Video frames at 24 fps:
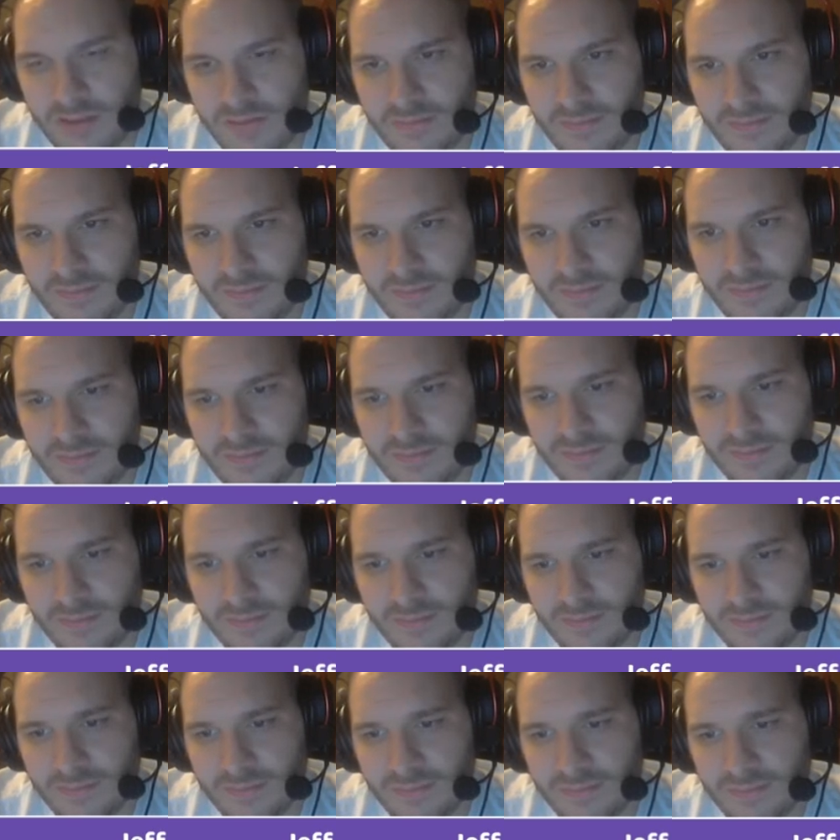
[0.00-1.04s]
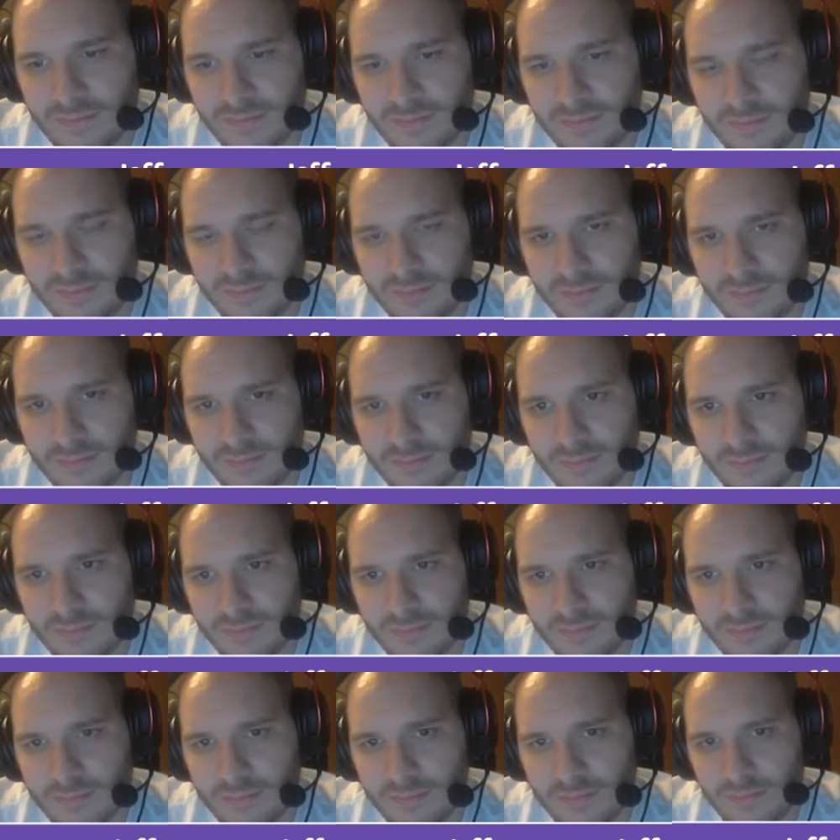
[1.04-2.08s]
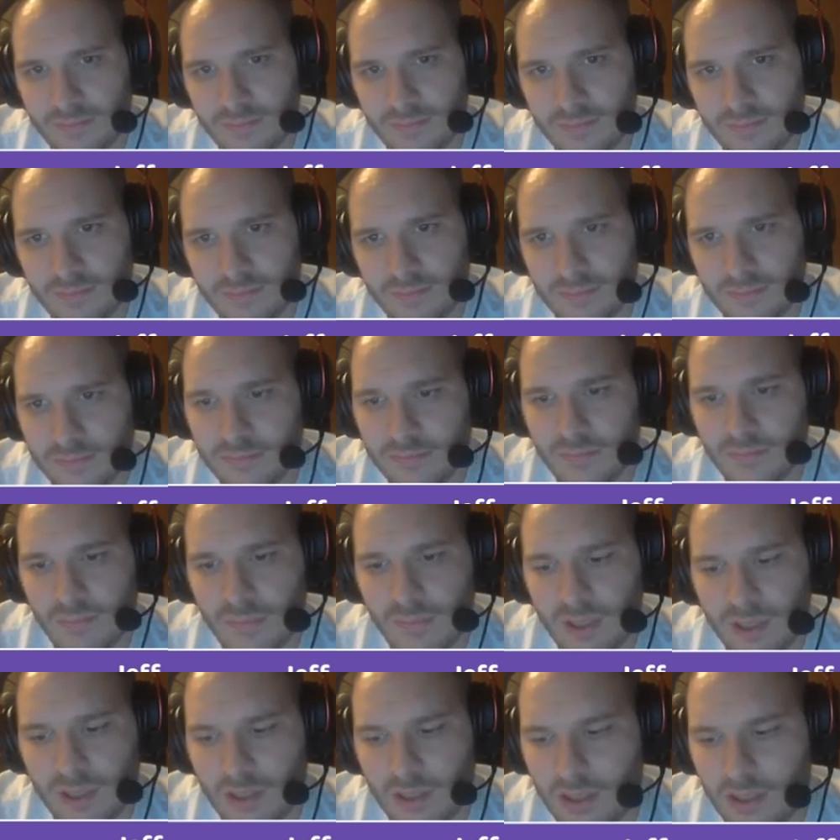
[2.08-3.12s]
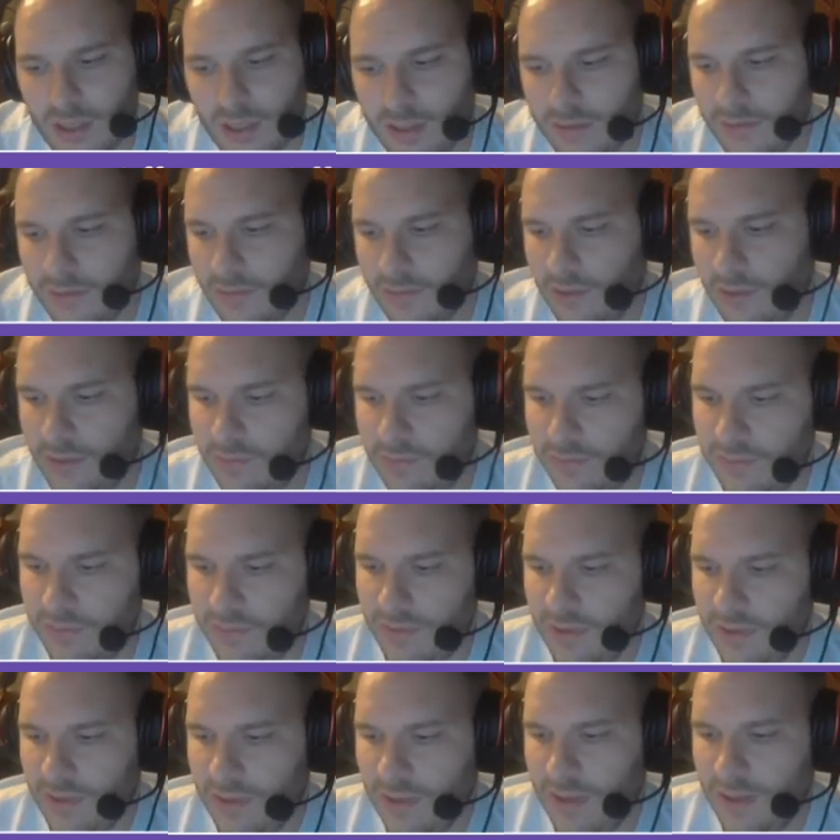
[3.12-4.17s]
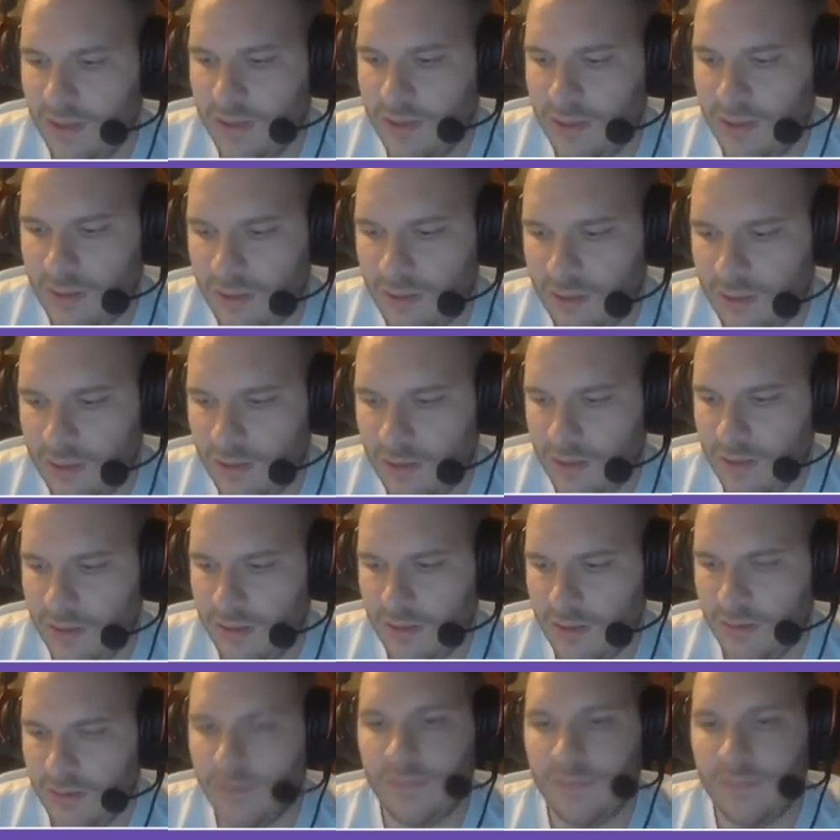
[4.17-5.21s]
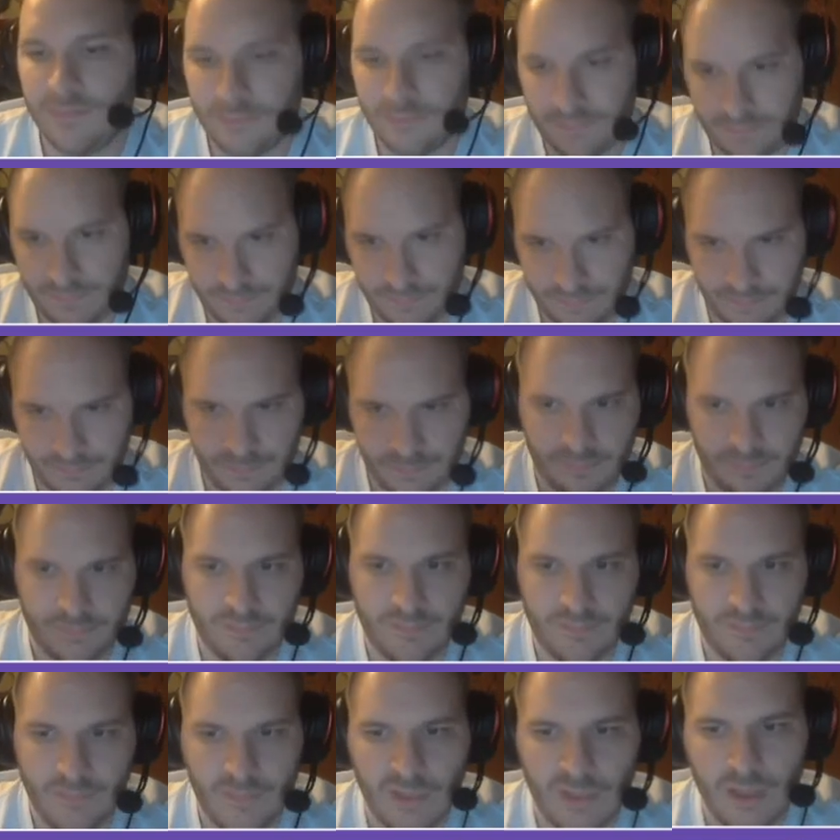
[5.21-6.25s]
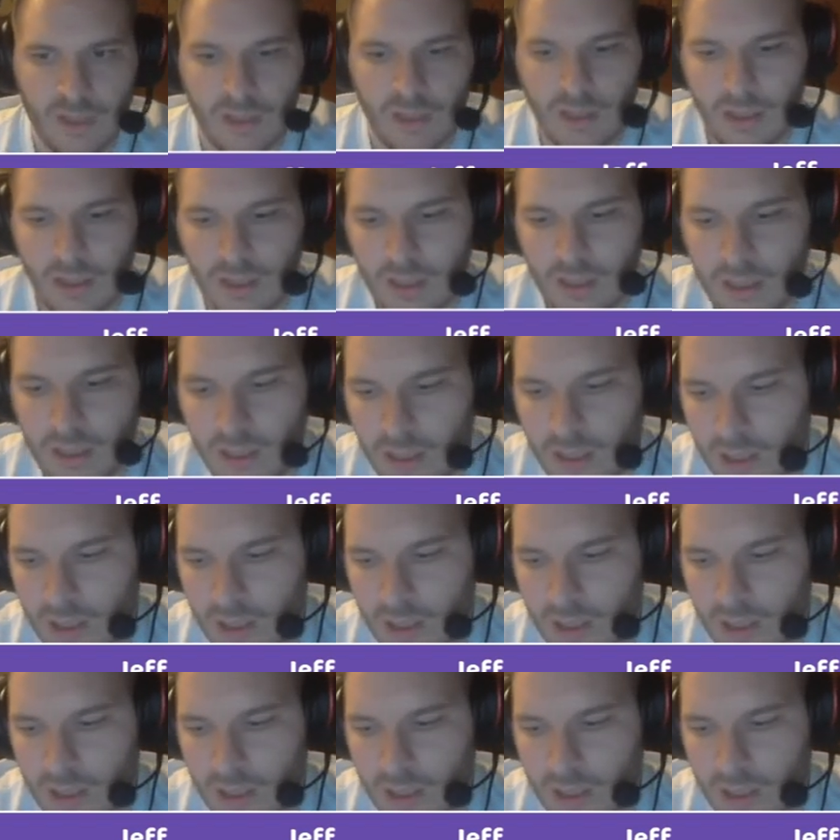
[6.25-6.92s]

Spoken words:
yeah, I would love to play this as a bigger group. Maybe we'll do a special stream and have viewers come on with us and play as a big group.